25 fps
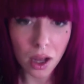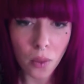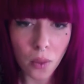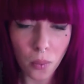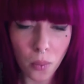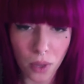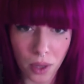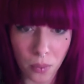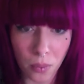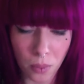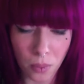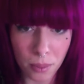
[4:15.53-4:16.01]

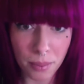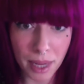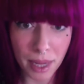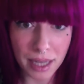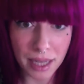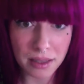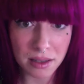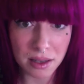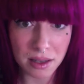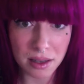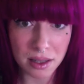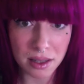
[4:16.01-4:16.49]
When I went
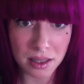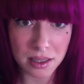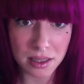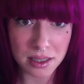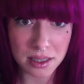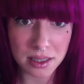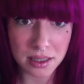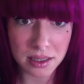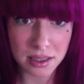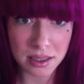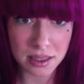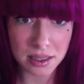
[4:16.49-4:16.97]
back to
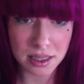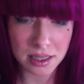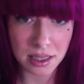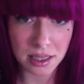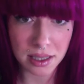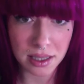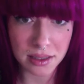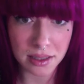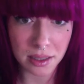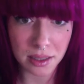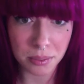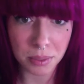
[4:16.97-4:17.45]

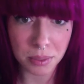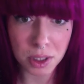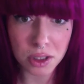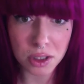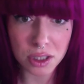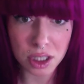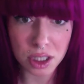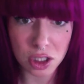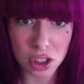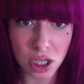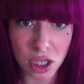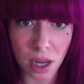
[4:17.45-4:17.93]
the
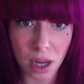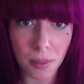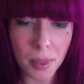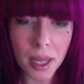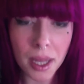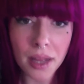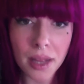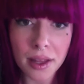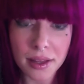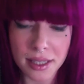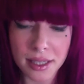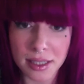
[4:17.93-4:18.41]
piercing shop,
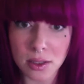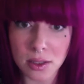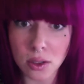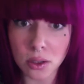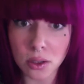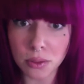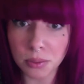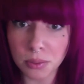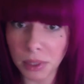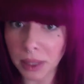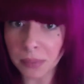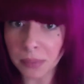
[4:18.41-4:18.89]
they
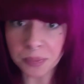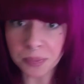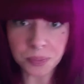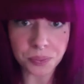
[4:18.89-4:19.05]
told me,